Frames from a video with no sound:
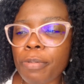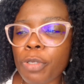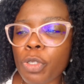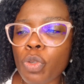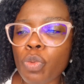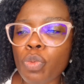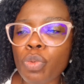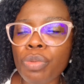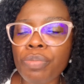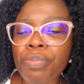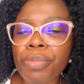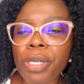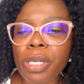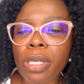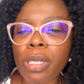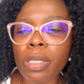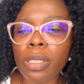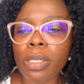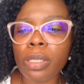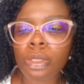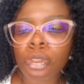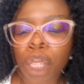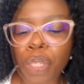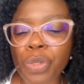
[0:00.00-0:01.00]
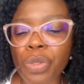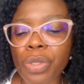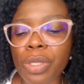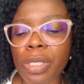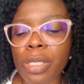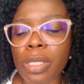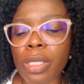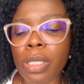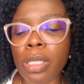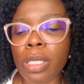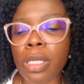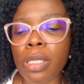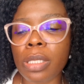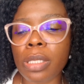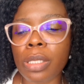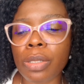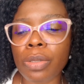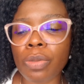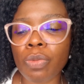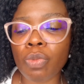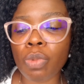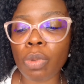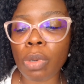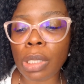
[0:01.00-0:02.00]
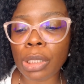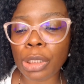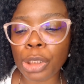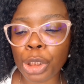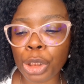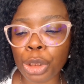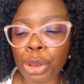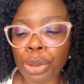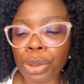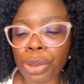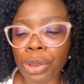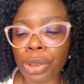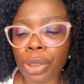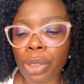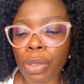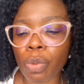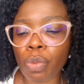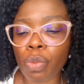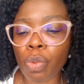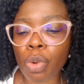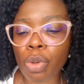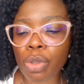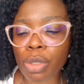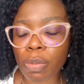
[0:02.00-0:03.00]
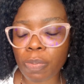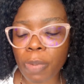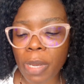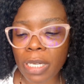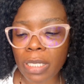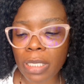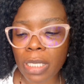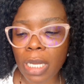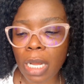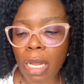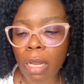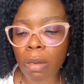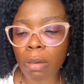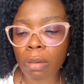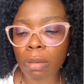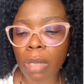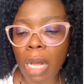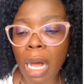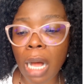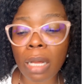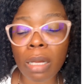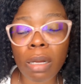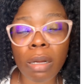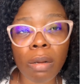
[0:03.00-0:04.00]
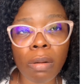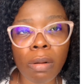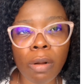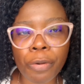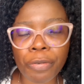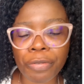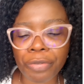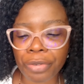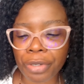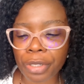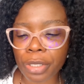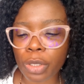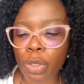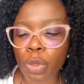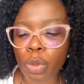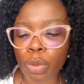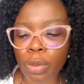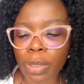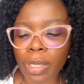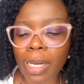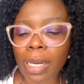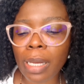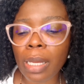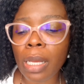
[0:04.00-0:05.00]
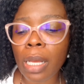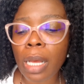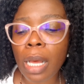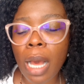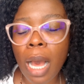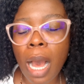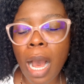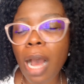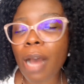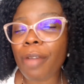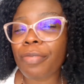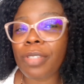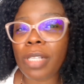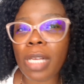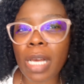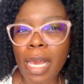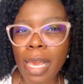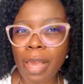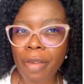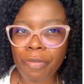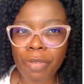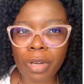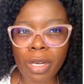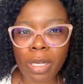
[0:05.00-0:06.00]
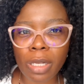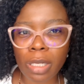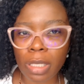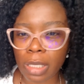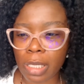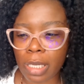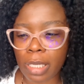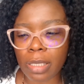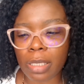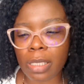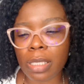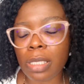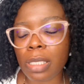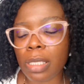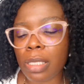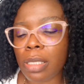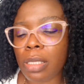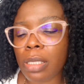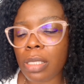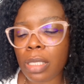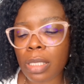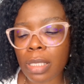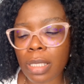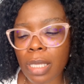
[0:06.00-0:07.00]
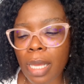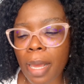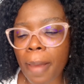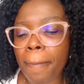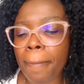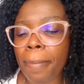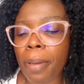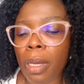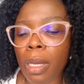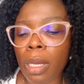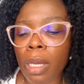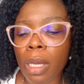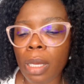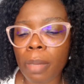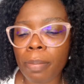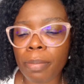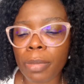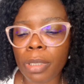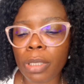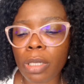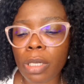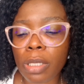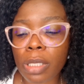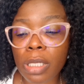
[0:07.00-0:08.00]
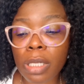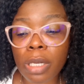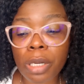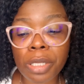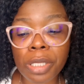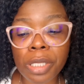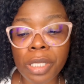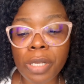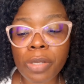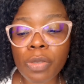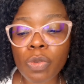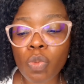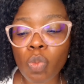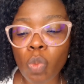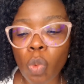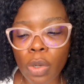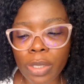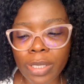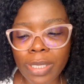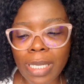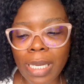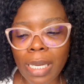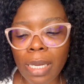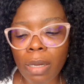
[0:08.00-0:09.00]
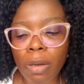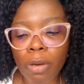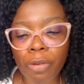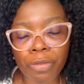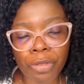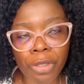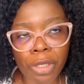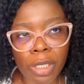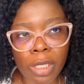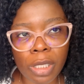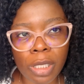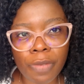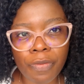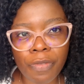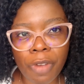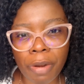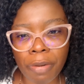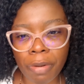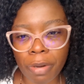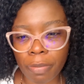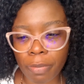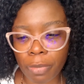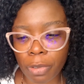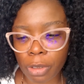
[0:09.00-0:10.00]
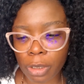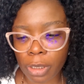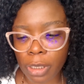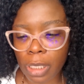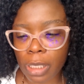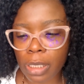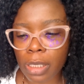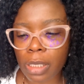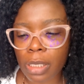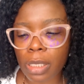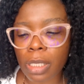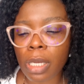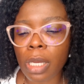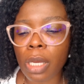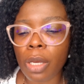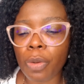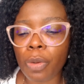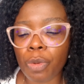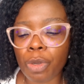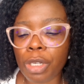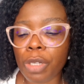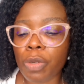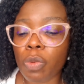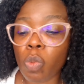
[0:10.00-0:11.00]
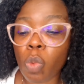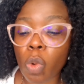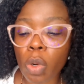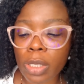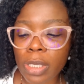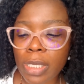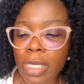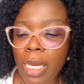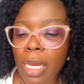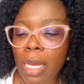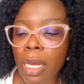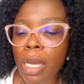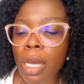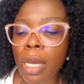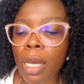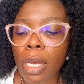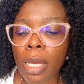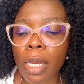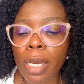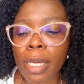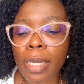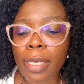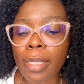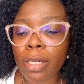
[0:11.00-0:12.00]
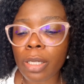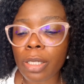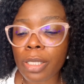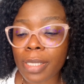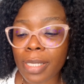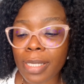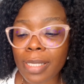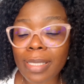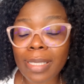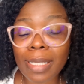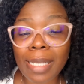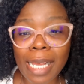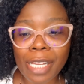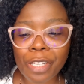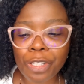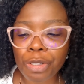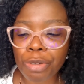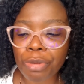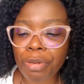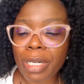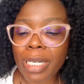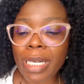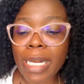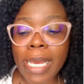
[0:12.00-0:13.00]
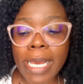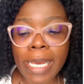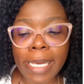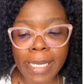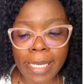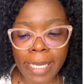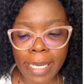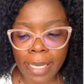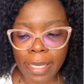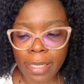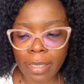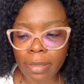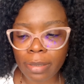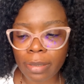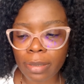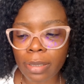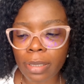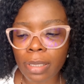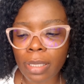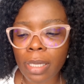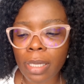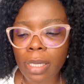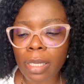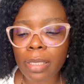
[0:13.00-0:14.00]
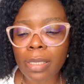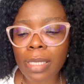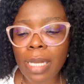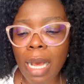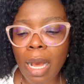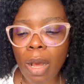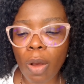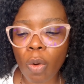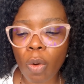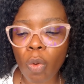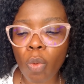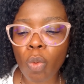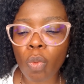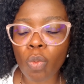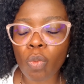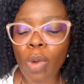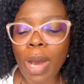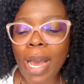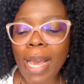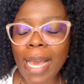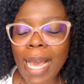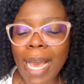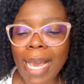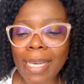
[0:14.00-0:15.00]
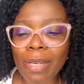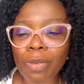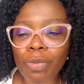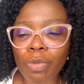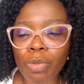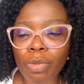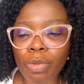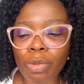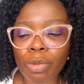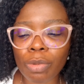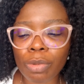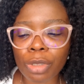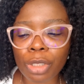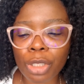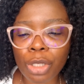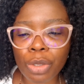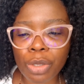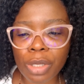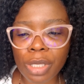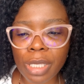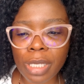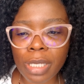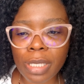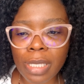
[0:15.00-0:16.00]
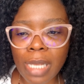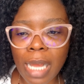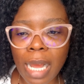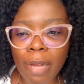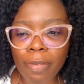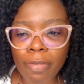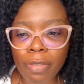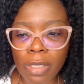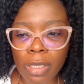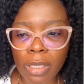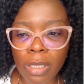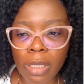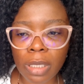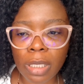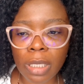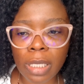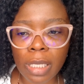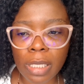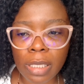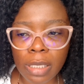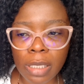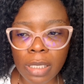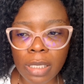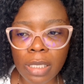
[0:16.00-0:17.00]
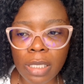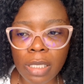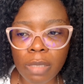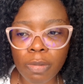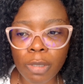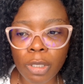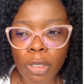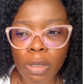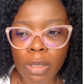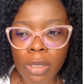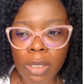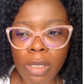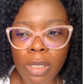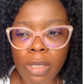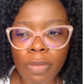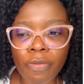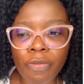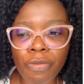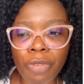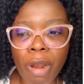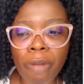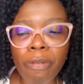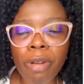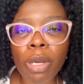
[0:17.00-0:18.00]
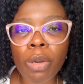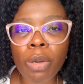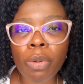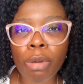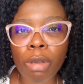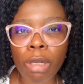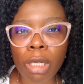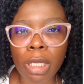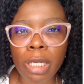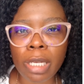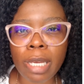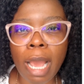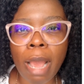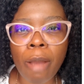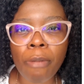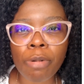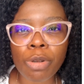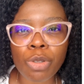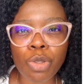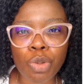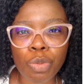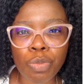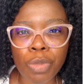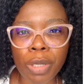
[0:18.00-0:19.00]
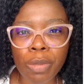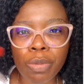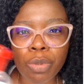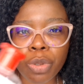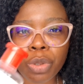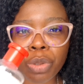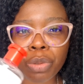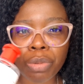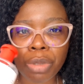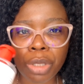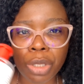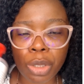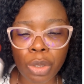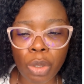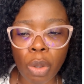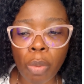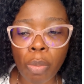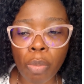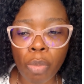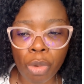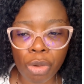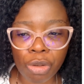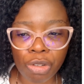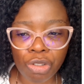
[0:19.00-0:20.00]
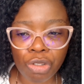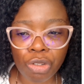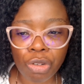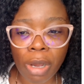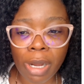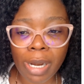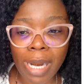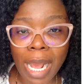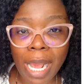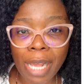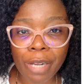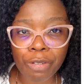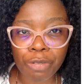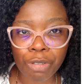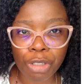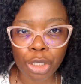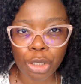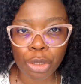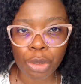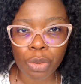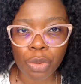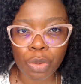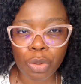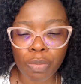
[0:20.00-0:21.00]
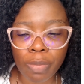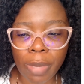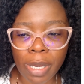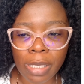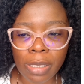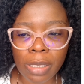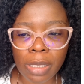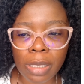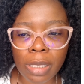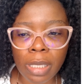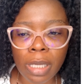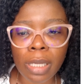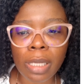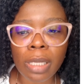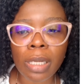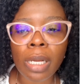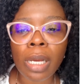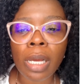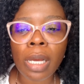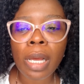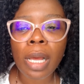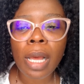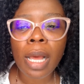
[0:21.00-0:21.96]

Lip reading: 2 will be, I use this Roushun rose petal alcohol-free toner after every cleansing step, because it contains water, obviously very important. We need water. It contains glycerin again. Now, why I use this after cleansing is because very quickly I want to be able to restore moisture and hydration to my skin.